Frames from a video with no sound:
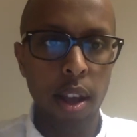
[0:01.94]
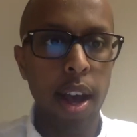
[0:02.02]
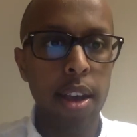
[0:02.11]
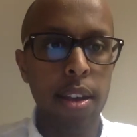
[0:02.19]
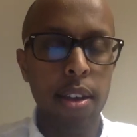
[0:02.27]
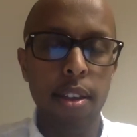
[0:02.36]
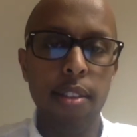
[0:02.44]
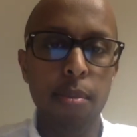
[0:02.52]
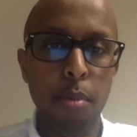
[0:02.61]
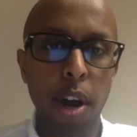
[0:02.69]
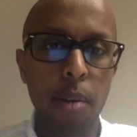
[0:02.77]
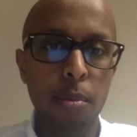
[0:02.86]
Hi,
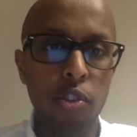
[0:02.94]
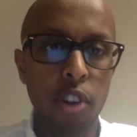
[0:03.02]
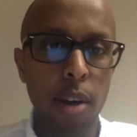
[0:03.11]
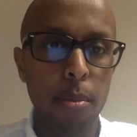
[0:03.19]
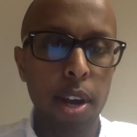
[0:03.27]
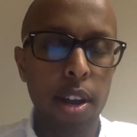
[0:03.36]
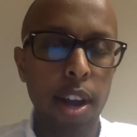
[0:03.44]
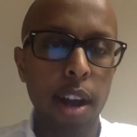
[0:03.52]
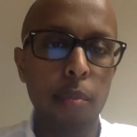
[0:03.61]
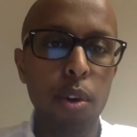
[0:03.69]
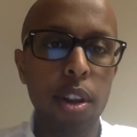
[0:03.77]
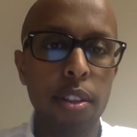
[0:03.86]
it's Mohammed Jama.
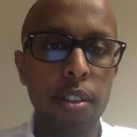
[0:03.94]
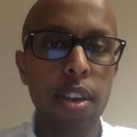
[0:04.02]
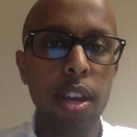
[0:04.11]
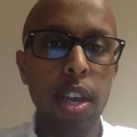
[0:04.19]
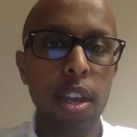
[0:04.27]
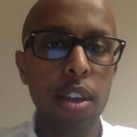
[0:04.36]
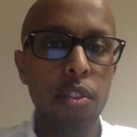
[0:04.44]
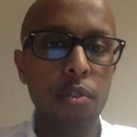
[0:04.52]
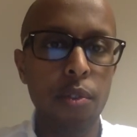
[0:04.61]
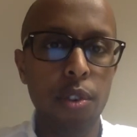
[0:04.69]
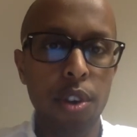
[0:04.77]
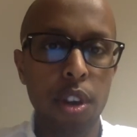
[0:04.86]
I'm one of the TAs
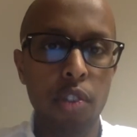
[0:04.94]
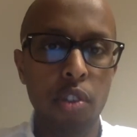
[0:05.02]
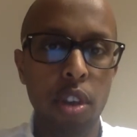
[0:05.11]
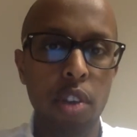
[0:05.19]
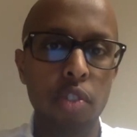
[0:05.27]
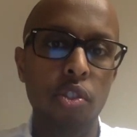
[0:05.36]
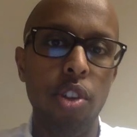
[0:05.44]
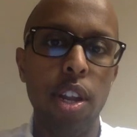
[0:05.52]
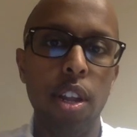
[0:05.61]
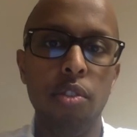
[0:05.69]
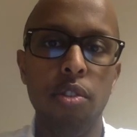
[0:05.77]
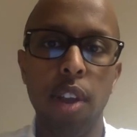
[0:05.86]
for Education
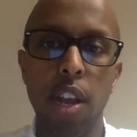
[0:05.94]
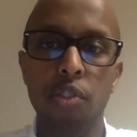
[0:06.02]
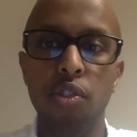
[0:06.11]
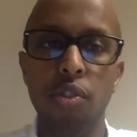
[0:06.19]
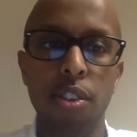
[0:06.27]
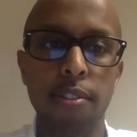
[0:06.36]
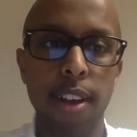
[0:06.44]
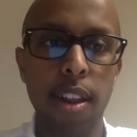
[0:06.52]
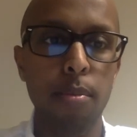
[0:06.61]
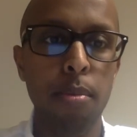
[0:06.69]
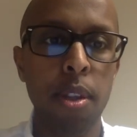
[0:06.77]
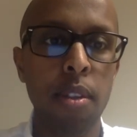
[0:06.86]
and International
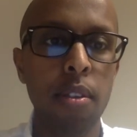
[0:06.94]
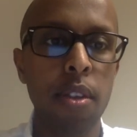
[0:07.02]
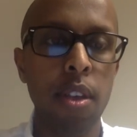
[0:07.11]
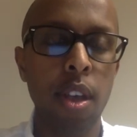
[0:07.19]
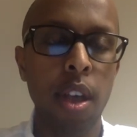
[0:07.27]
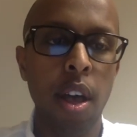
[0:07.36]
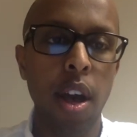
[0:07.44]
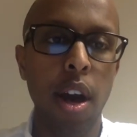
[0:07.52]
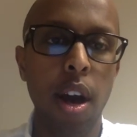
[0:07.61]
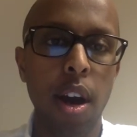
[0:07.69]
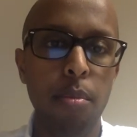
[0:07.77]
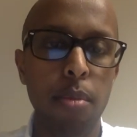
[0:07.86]
Development.
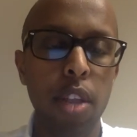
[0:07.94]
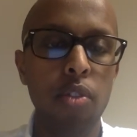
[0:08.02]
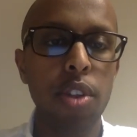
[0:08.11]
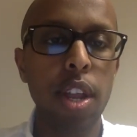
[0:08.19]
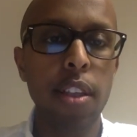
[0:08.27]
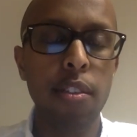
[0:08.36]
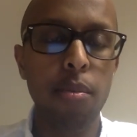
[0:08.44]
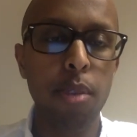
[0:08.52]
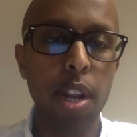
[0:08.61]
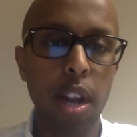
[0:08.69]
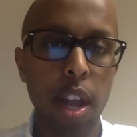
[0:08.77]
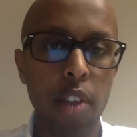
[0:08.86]
In today's
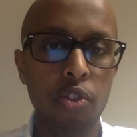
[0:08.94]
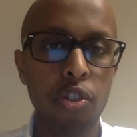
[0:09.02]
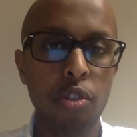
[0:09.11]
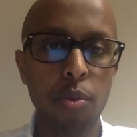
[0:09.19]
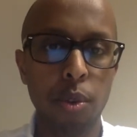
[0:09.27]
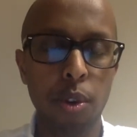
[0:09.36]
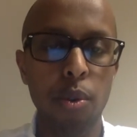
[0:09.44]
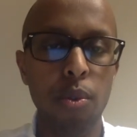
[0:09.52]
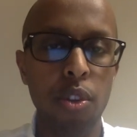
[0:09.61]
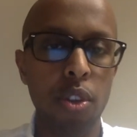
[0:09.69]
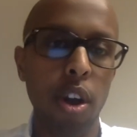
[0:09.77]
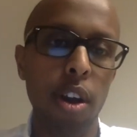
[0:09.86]
mini lecture, we're
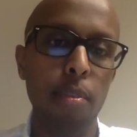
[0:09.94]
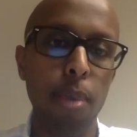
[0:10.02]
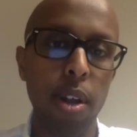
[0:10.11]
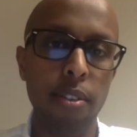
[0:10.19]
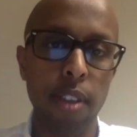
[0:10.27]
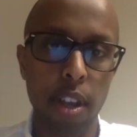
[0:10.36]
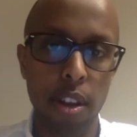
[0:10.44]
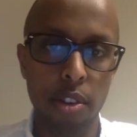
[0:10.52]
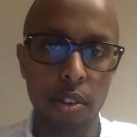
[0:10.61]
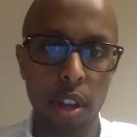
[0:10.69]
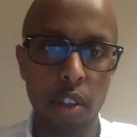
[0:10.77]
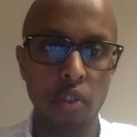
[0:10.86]
going to talk about
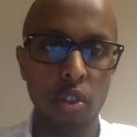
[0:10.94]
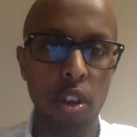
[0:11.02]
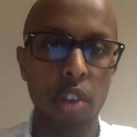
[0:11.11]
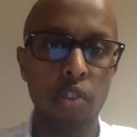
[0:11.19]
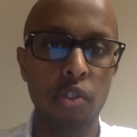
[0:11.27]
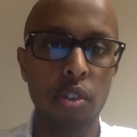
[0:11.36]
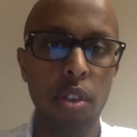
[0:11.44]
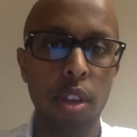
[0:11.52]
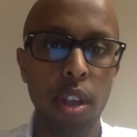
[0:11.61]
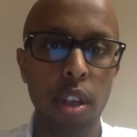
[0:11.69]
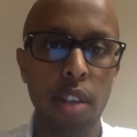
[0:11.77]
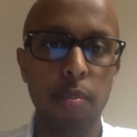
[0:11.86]
secondary education,
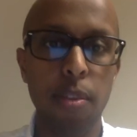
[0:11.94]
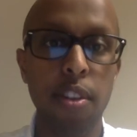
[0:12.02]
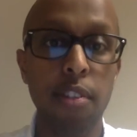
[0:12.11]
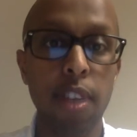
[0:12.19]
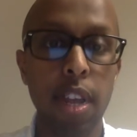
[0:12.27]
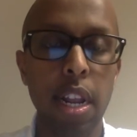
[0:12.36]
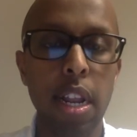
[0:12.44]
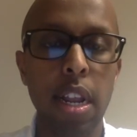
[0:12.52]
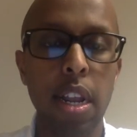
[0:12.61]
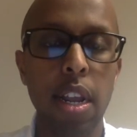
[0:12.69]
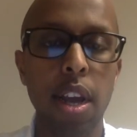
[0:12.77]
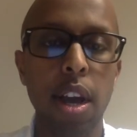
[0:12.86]

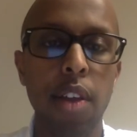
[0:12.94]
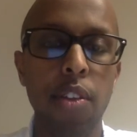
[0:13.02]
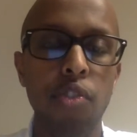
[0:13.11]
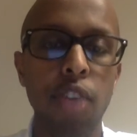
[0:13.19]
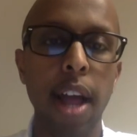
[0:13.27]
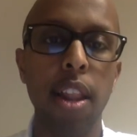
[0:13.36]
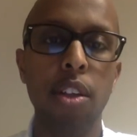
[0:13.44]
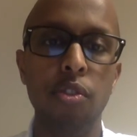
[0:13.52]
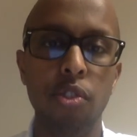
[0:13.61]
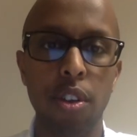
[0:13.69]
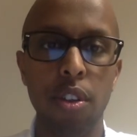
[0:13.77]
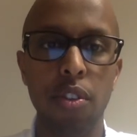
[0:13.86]
specifically the
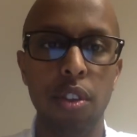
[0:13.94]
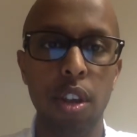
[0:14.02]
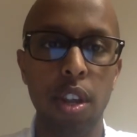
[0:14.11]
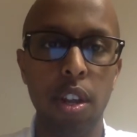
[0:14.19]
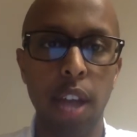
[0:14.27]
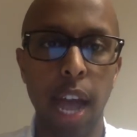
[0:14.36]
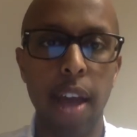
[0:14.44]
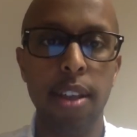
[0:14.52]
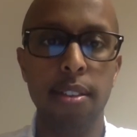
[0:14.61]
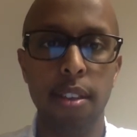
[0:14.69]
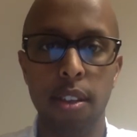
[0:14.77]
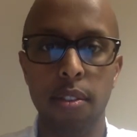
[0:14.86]
challenges in
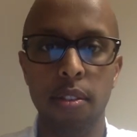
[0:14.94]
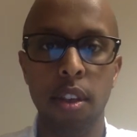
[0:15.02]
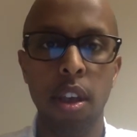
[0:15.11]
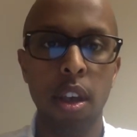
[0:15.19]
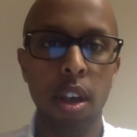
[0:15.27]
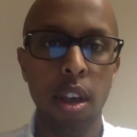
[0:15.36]
access